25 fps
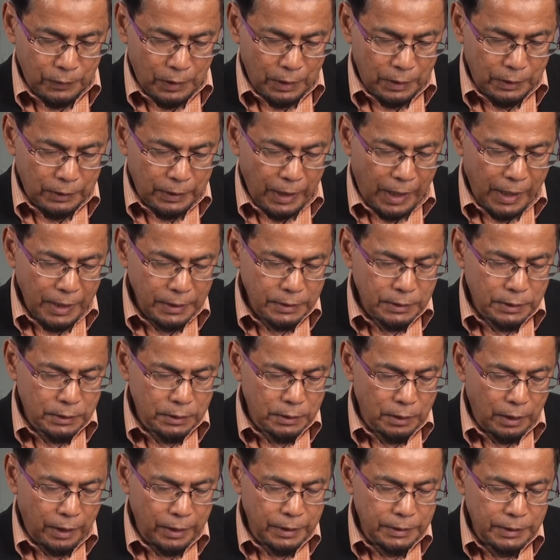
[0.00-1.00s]
Thus,
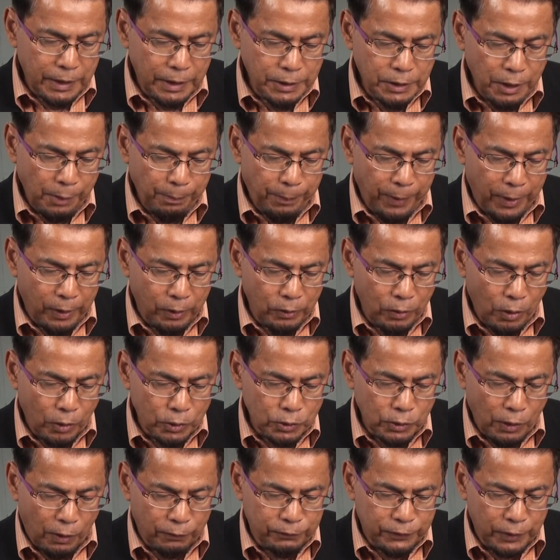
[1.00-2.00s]
essential
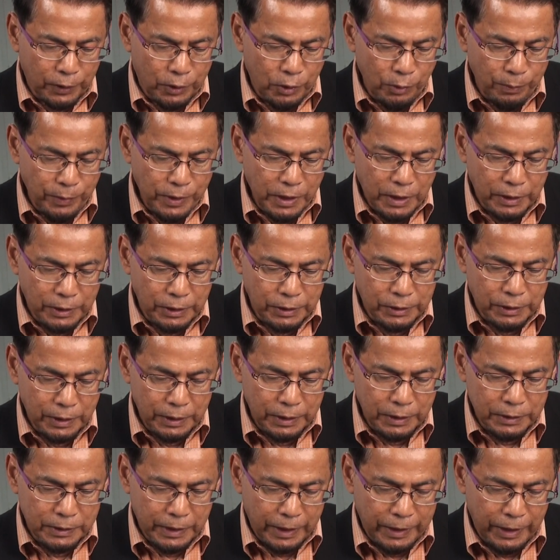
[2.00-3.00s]
paradox of the human
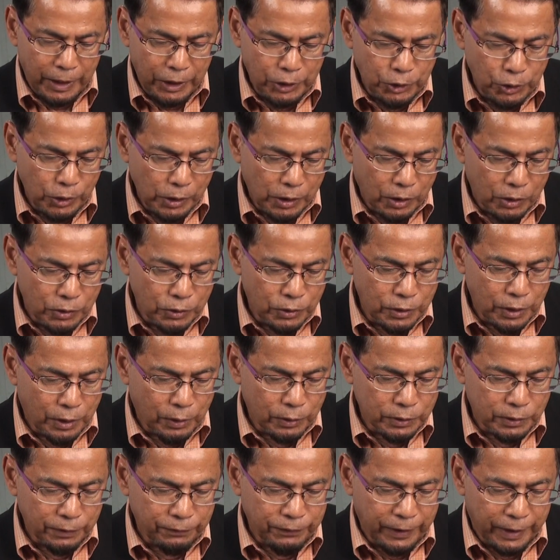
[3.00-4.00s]
condition is the natural
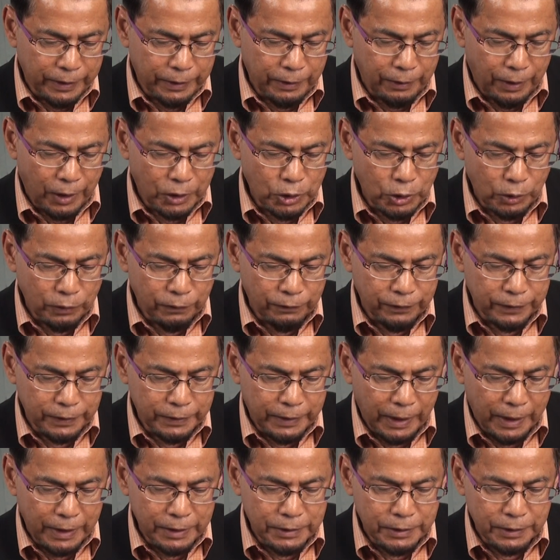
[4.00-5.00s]
consequence of the interaction of
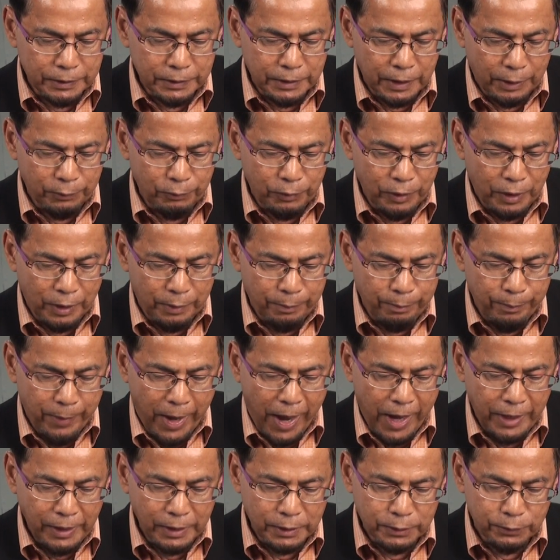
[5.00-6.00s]
intelligence and will.
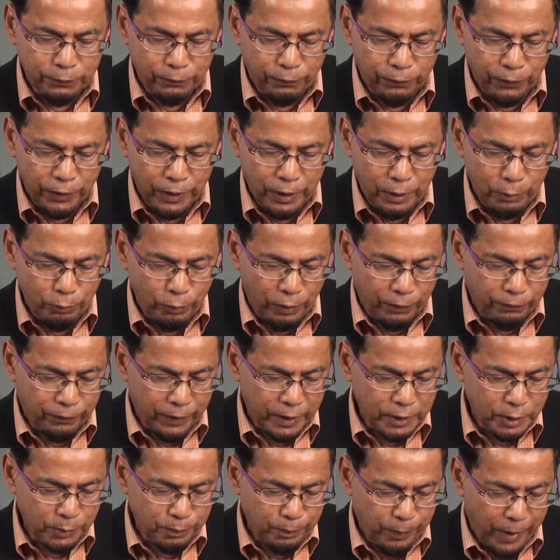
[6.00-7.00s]
Man is free with
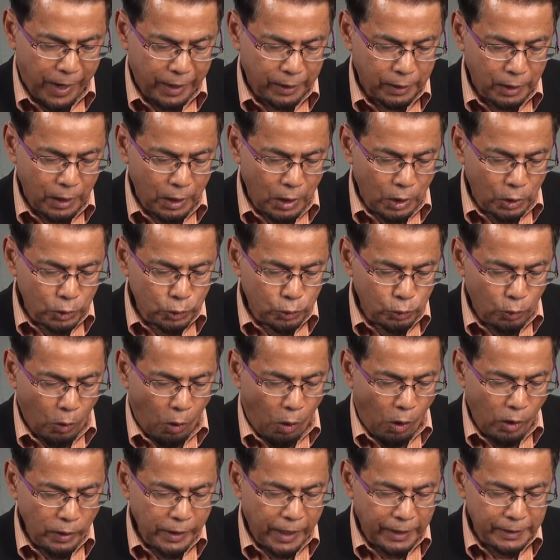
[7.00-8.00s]
respect to
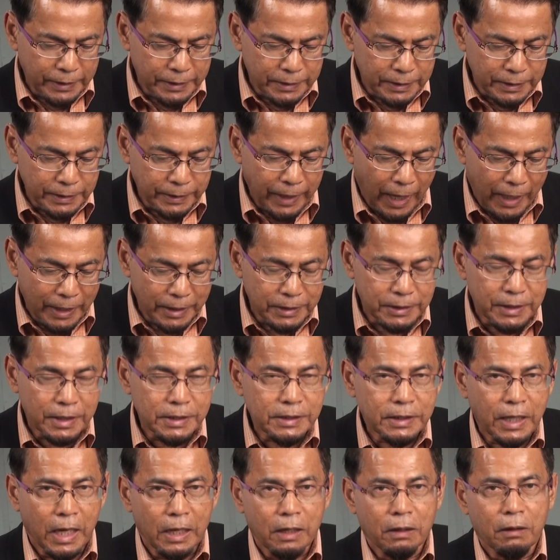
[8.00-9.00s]
all that his
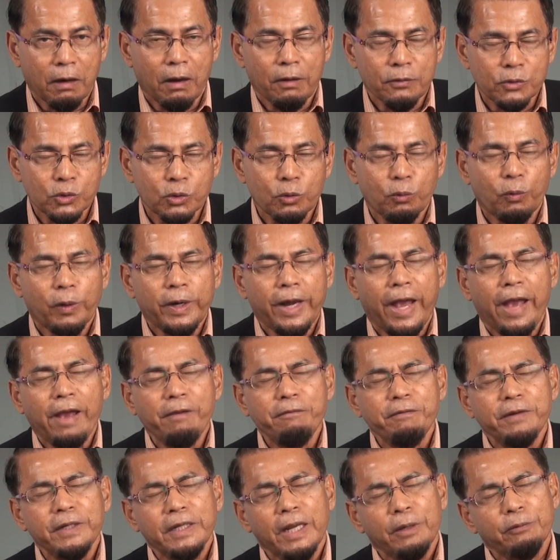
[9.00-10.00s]
intelligence can grasp. So
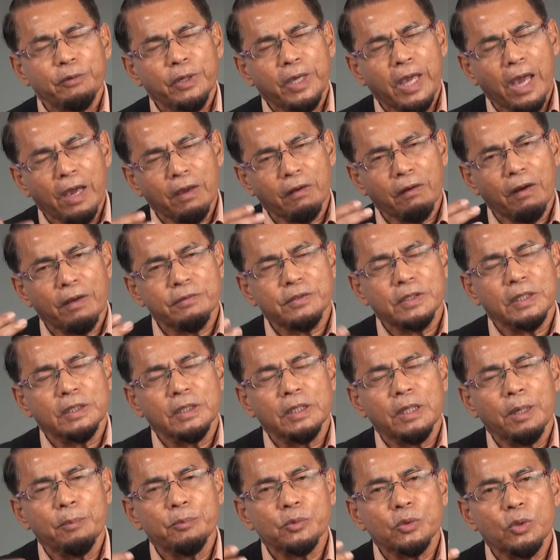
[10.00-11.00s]
whatever that we can grasp in
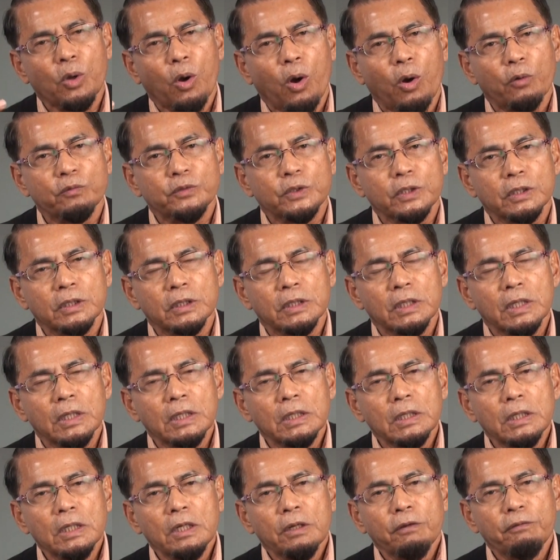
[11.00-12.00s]
terms of the
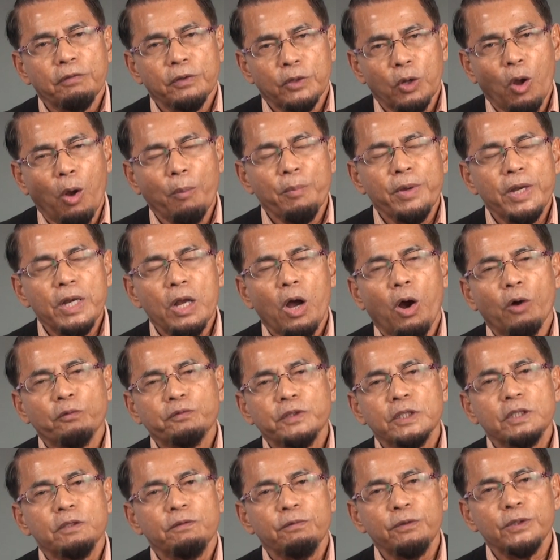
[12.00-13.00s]
phenomena of
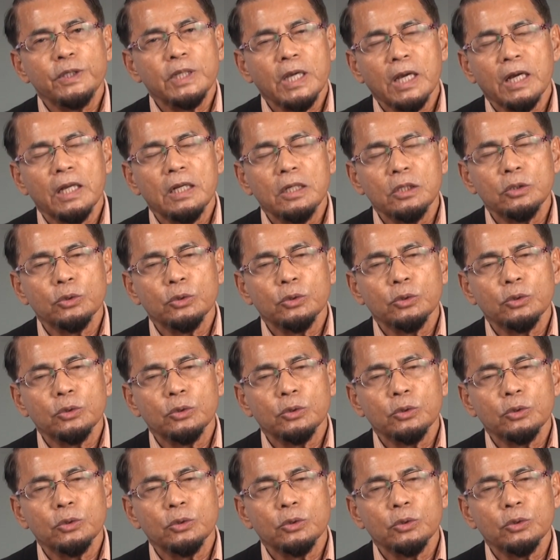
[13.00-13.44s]
this physical